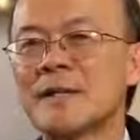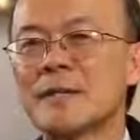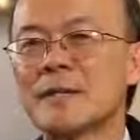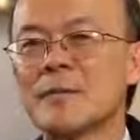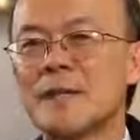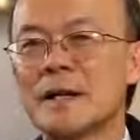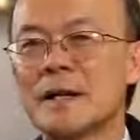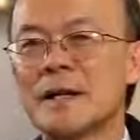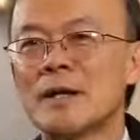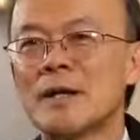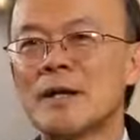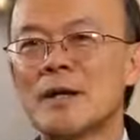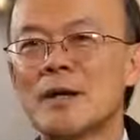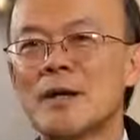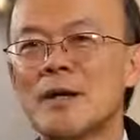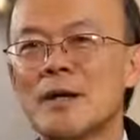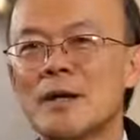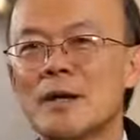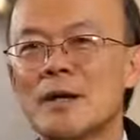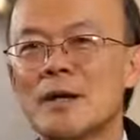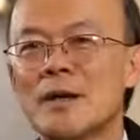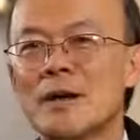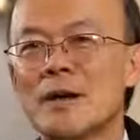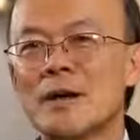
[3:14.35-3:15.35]
But in the
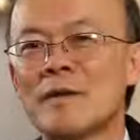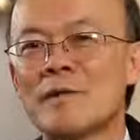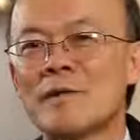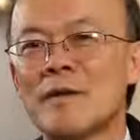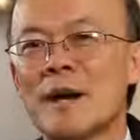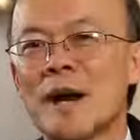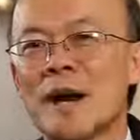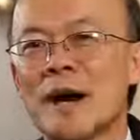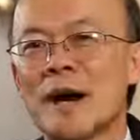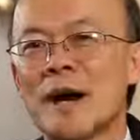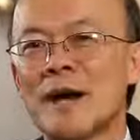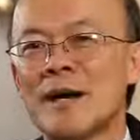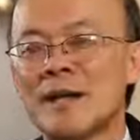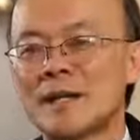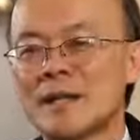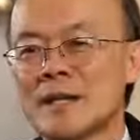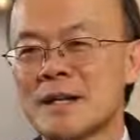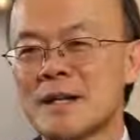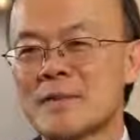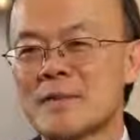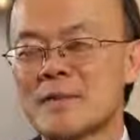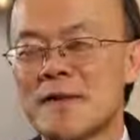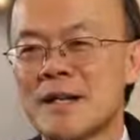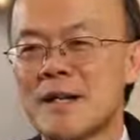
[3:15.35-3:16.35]
corner of my eyes,
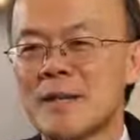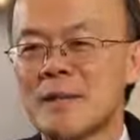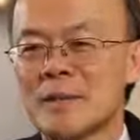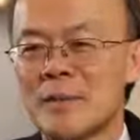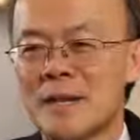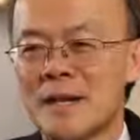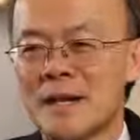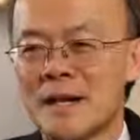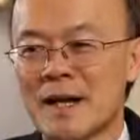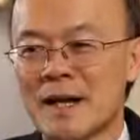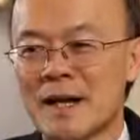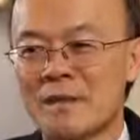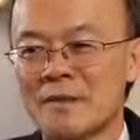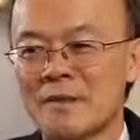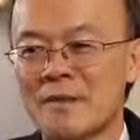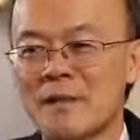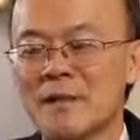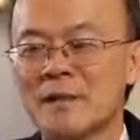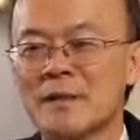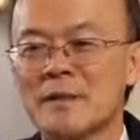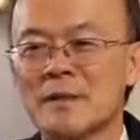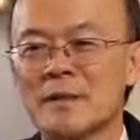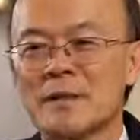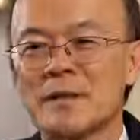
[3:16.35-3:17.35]
as fate might have
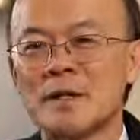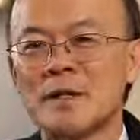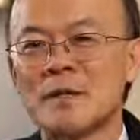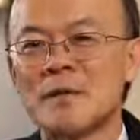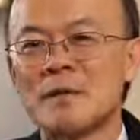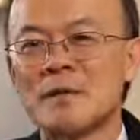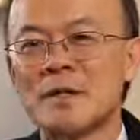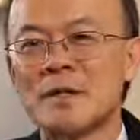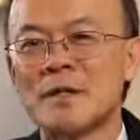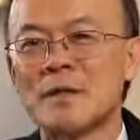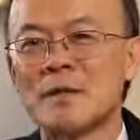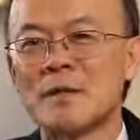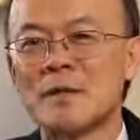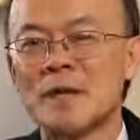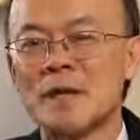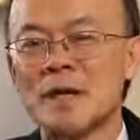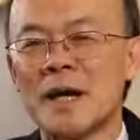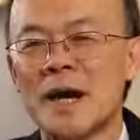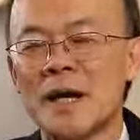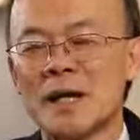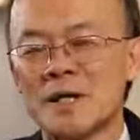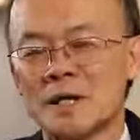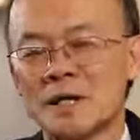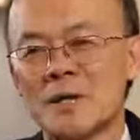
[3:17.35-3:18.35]
it, 30 feet away,
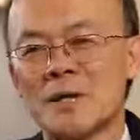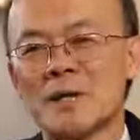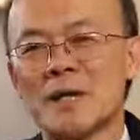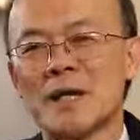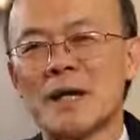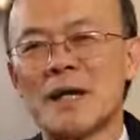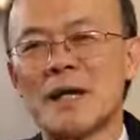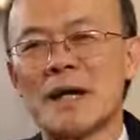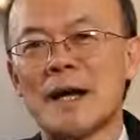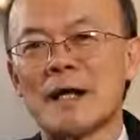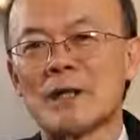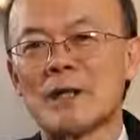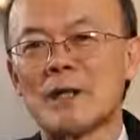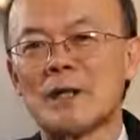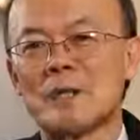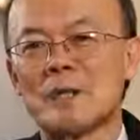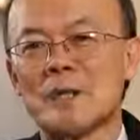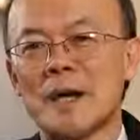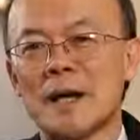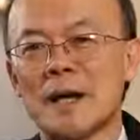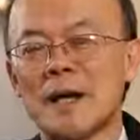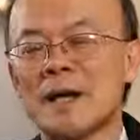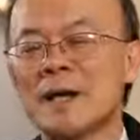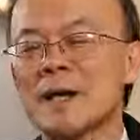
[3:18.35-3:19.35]
I saw the annatto
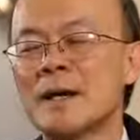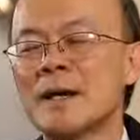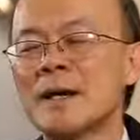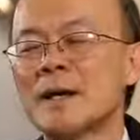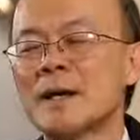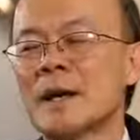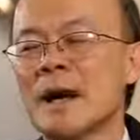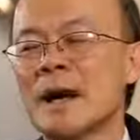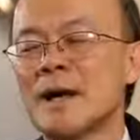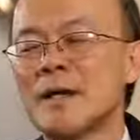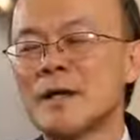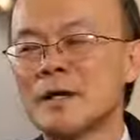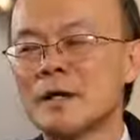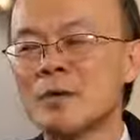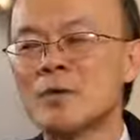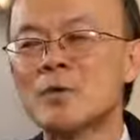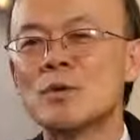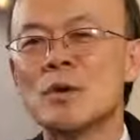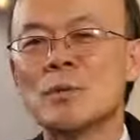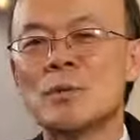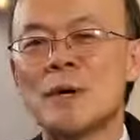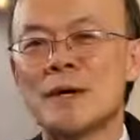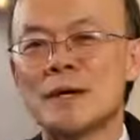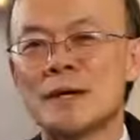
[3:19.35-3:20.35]
plant. I knew
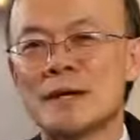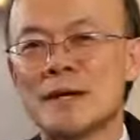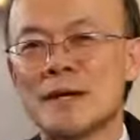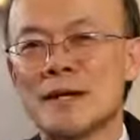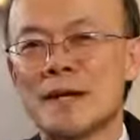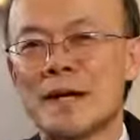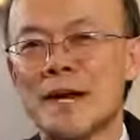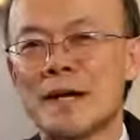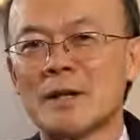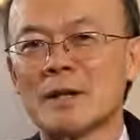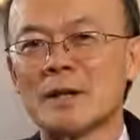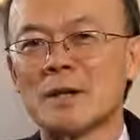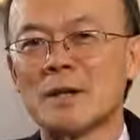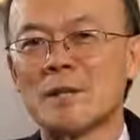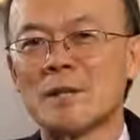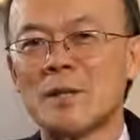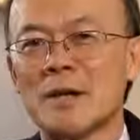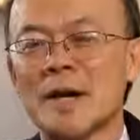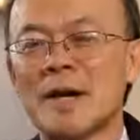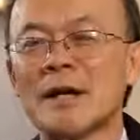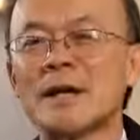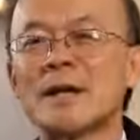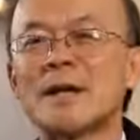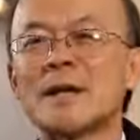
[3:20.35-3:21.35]
about the annatto
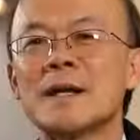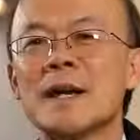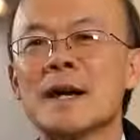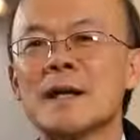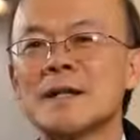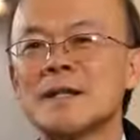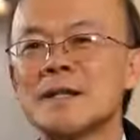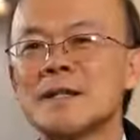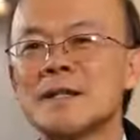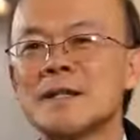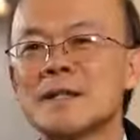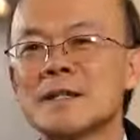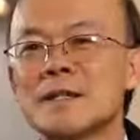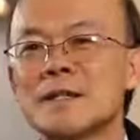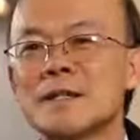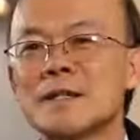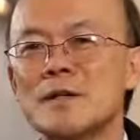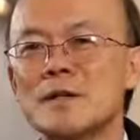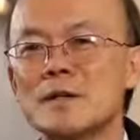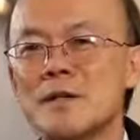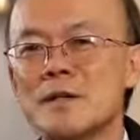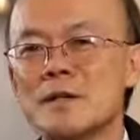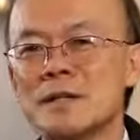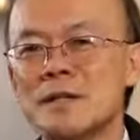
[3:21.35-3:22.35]
plant. I just
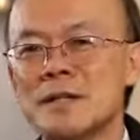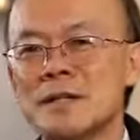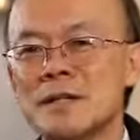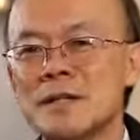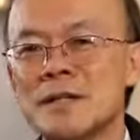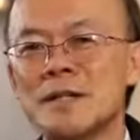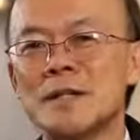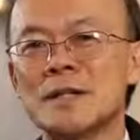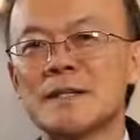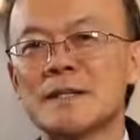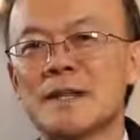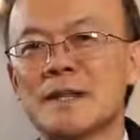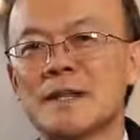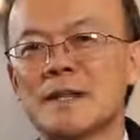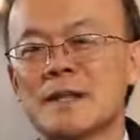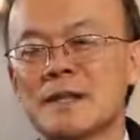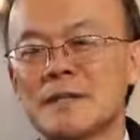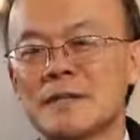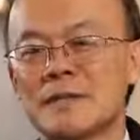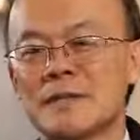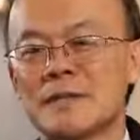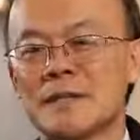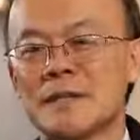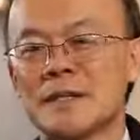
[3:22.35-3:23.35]
didn't know the detail
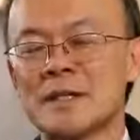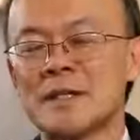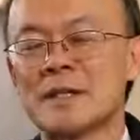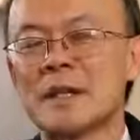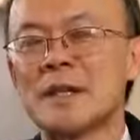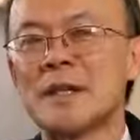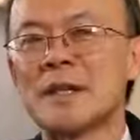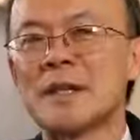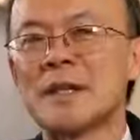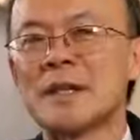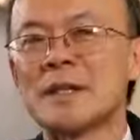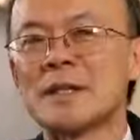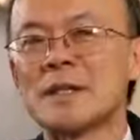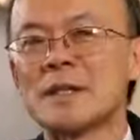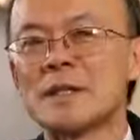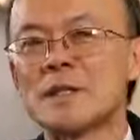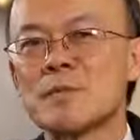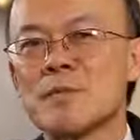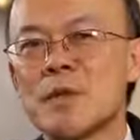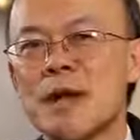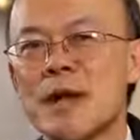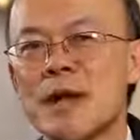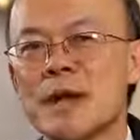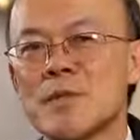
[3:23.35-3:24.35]
of this. This
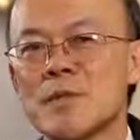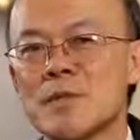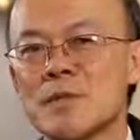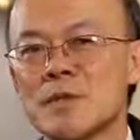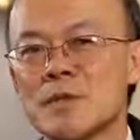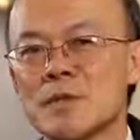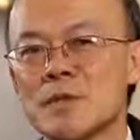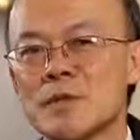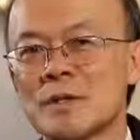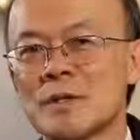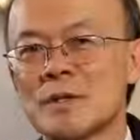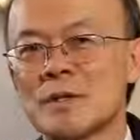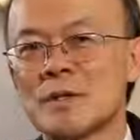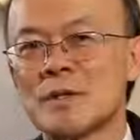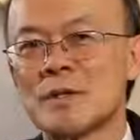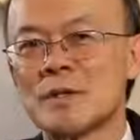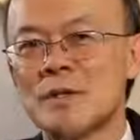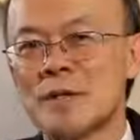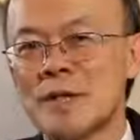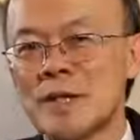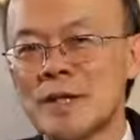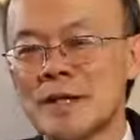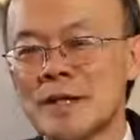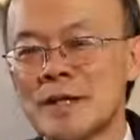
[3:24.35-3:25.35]
plant was
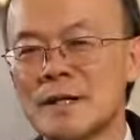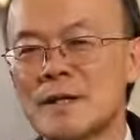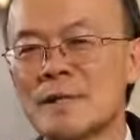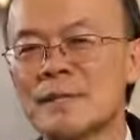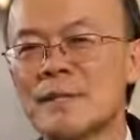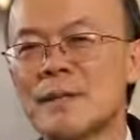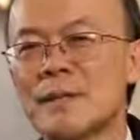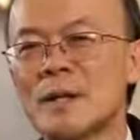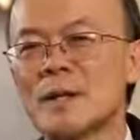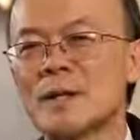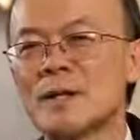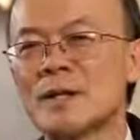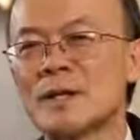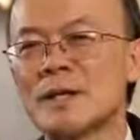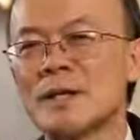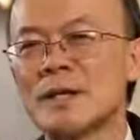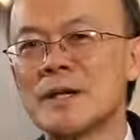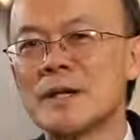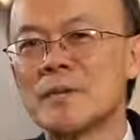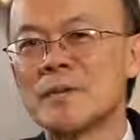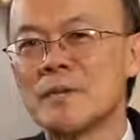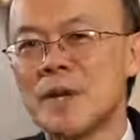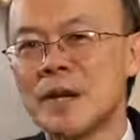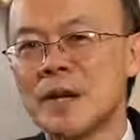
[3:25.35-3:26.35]
green,
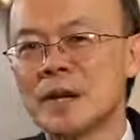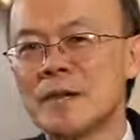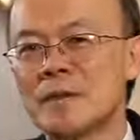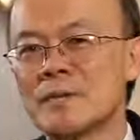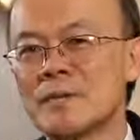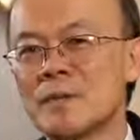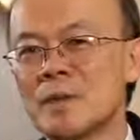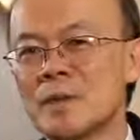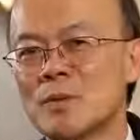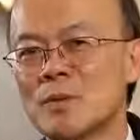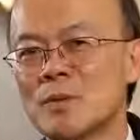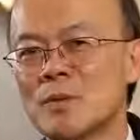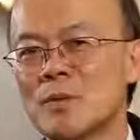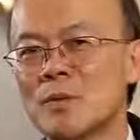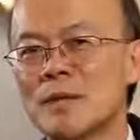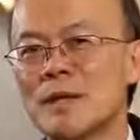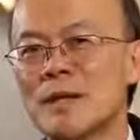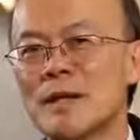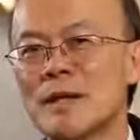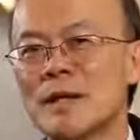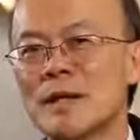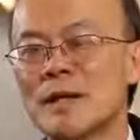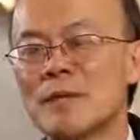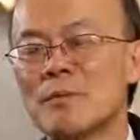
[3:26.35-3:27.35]
turning red, maroon,
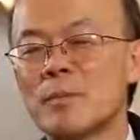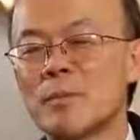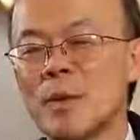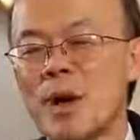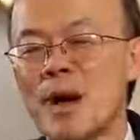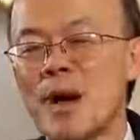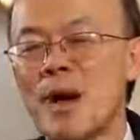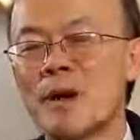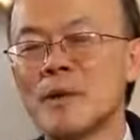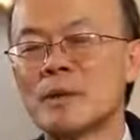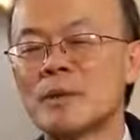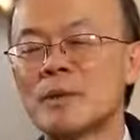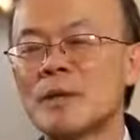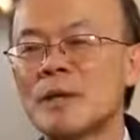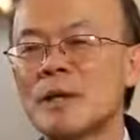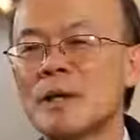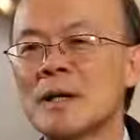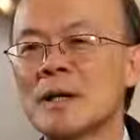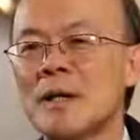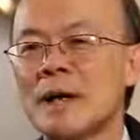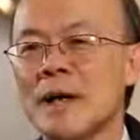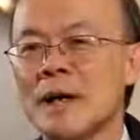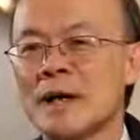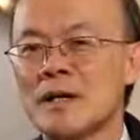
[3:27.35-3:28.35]
and then brown
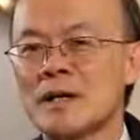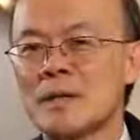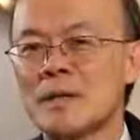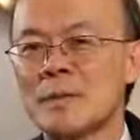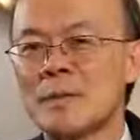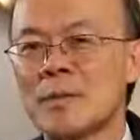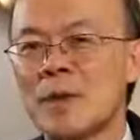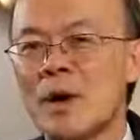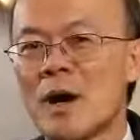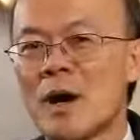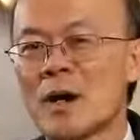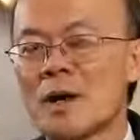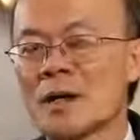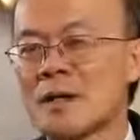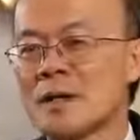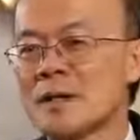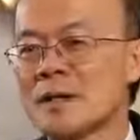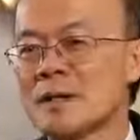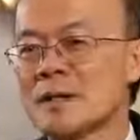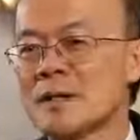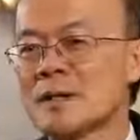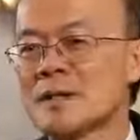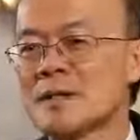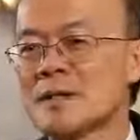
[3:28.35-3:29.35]
as the pot
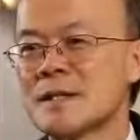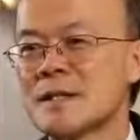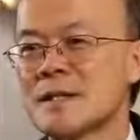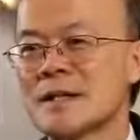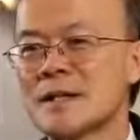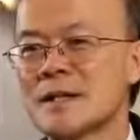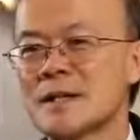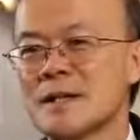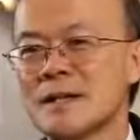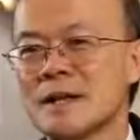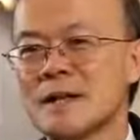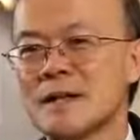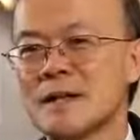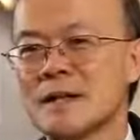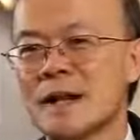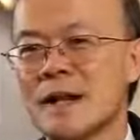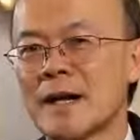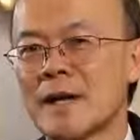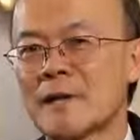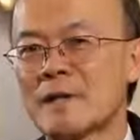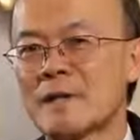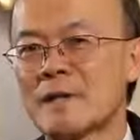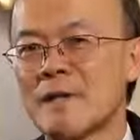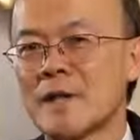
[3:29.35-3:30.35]
seeks
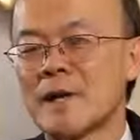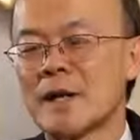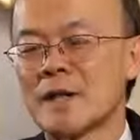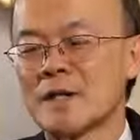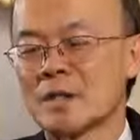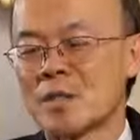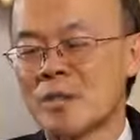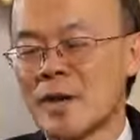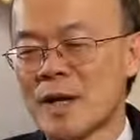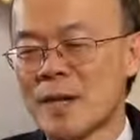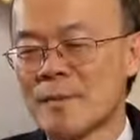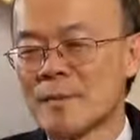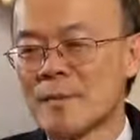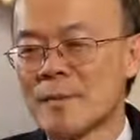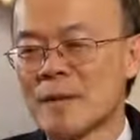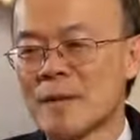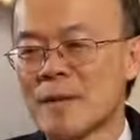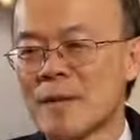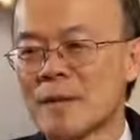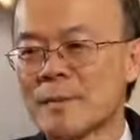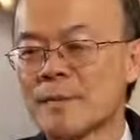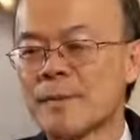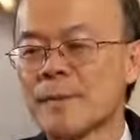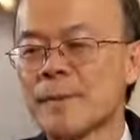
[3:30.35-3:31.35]
sunlight for its ripening.